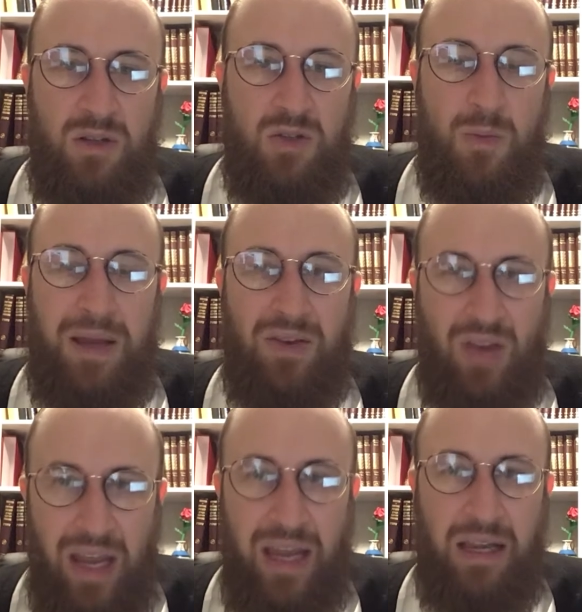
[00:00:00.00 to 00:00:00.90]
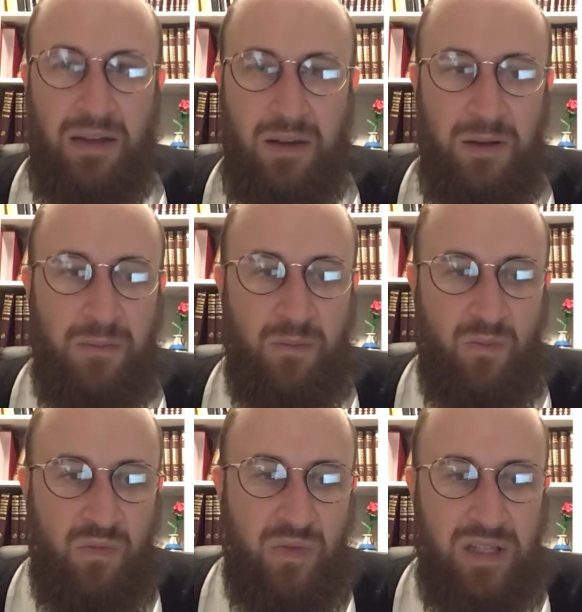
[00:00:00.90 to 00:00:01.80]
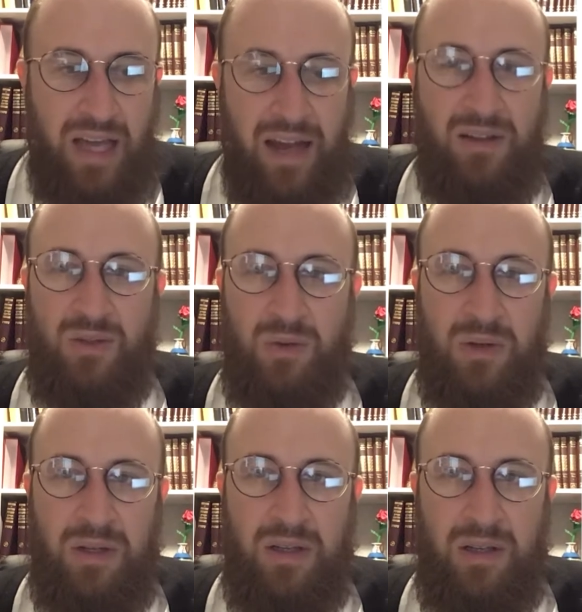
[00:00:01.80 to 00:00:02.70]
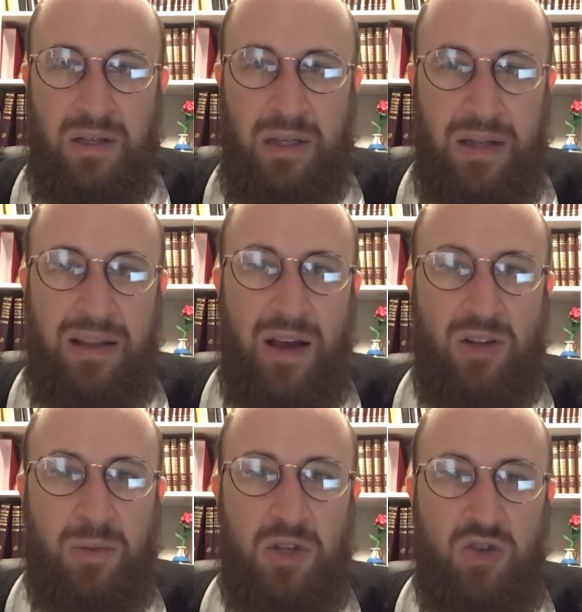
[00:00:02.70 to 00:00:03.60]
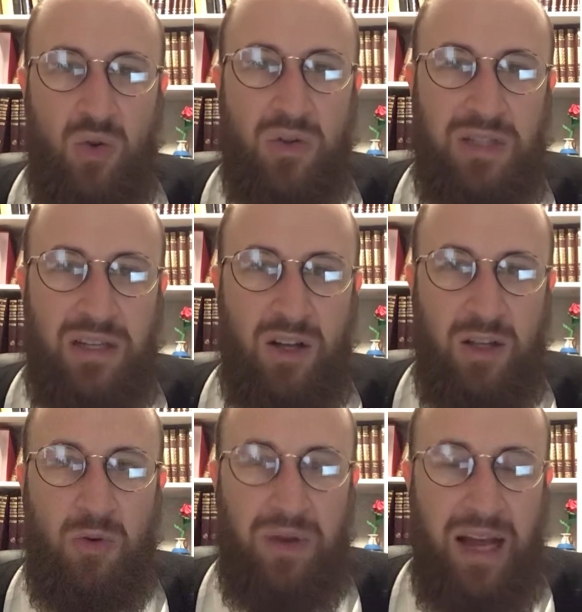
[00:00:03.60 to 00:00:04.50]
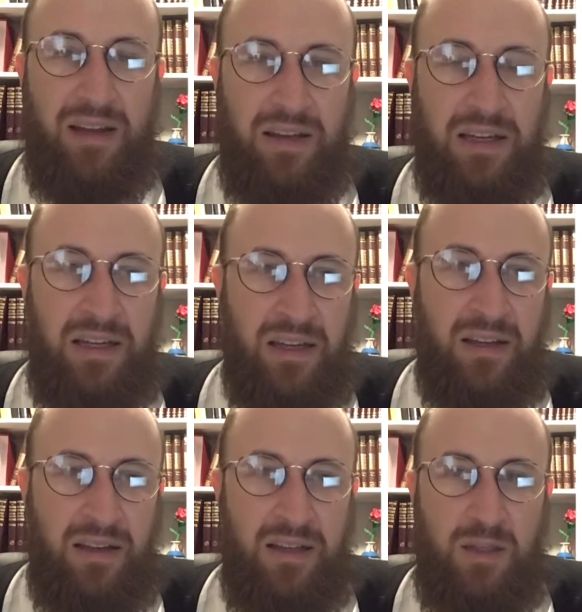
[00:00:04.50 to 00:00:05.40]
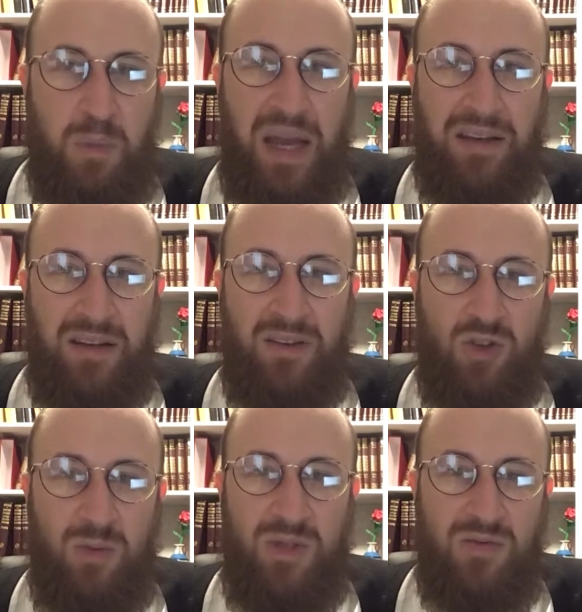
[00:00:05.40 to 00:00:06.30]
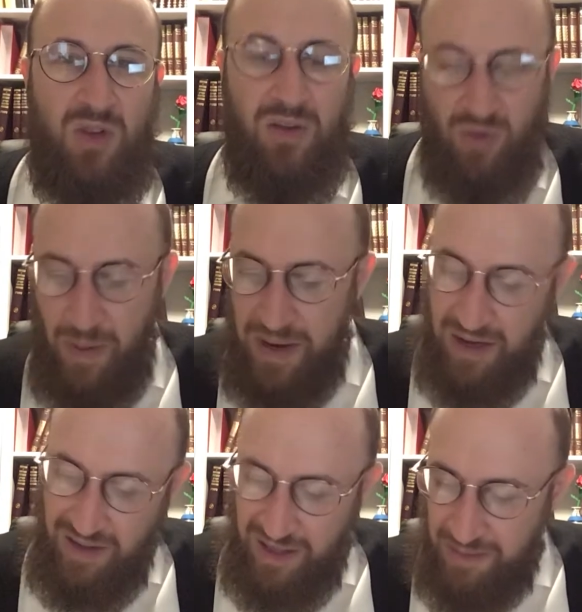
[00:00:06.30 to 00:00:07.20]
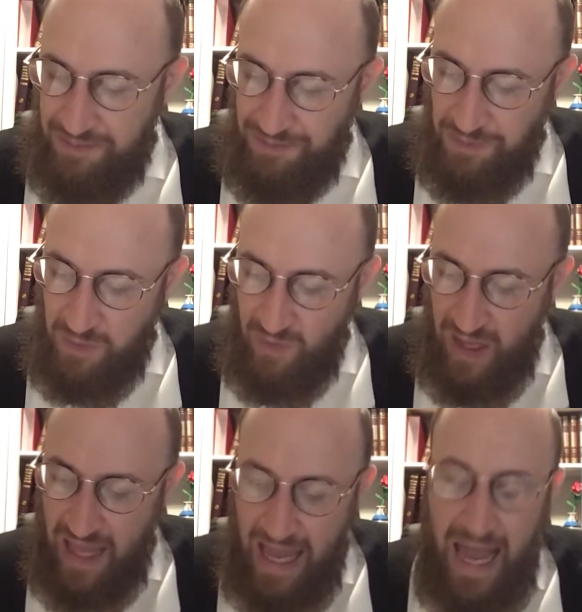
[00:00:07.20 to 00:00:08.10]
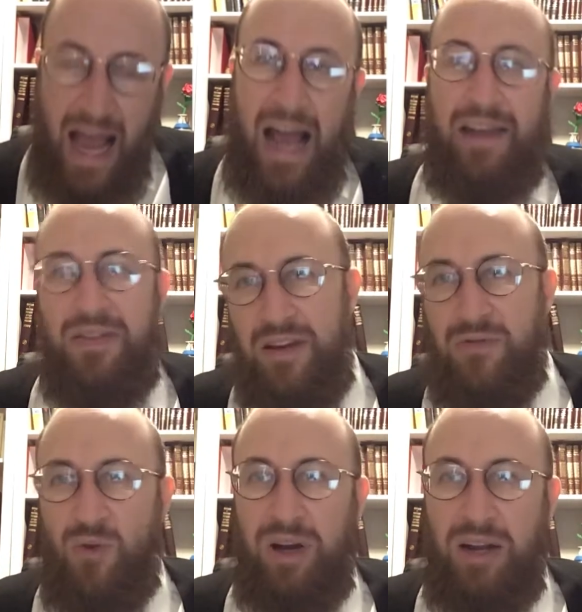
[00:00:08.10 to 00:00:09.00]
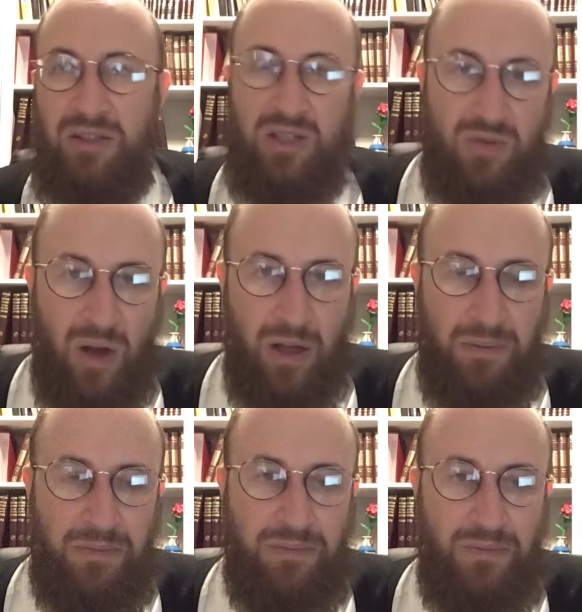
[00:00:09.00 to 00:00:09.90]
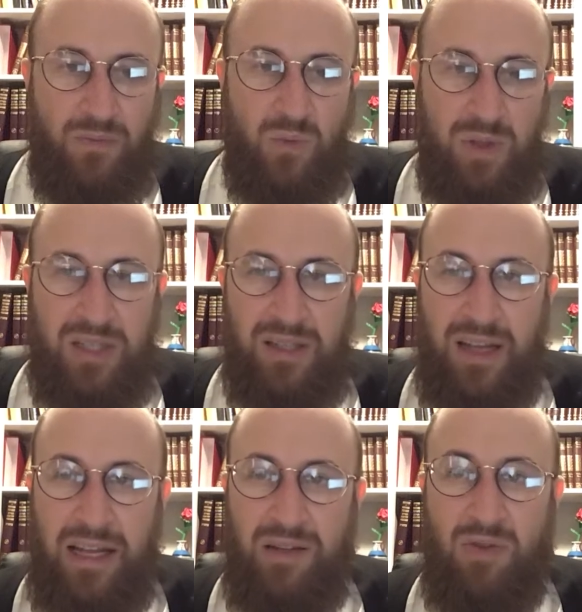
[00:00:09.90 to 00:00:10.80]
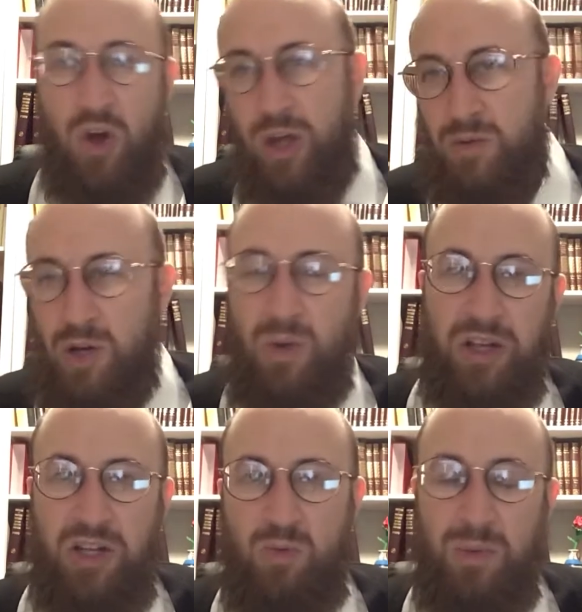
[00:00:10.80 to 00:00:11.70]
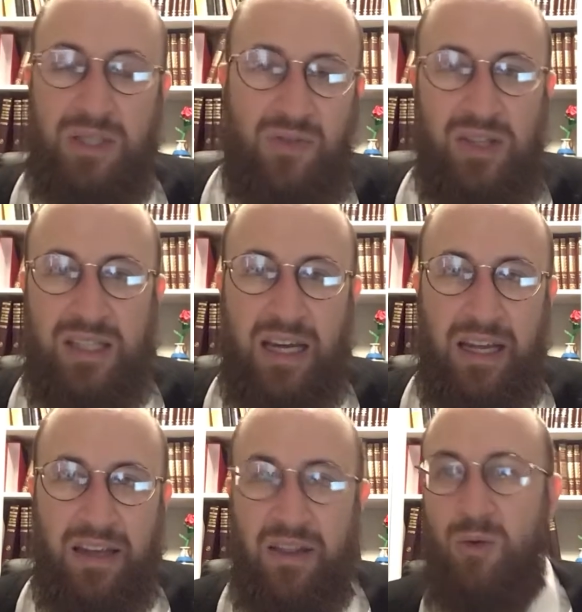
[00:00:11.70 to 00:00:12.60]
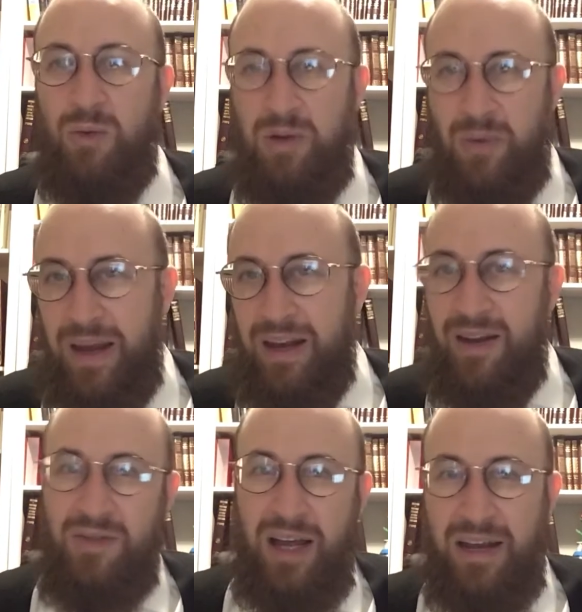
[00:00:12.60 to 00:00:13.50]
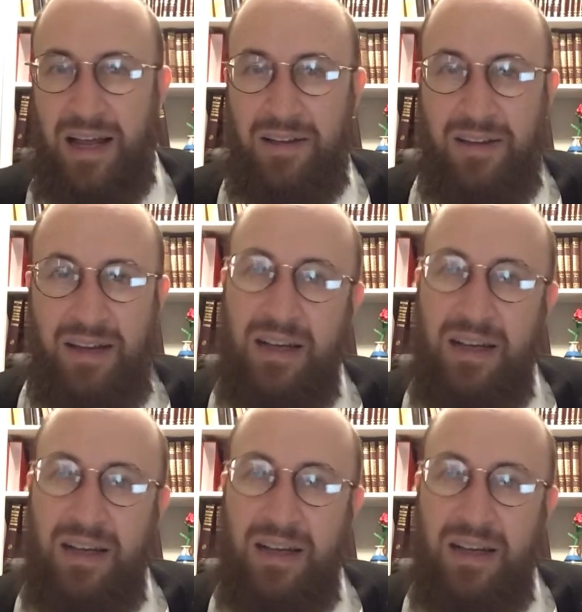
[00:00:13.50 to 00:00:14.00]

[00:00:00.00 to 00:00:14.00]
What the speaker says: to maintain this attitude that the ultimate truth and the ultimate reality is painted in terms of toiv ra bein elikim. And therefore in Eretz Yisrael, which is the land of V'hayim Shomei Tishmo Mitzvosai, there will be rain, and if not, not.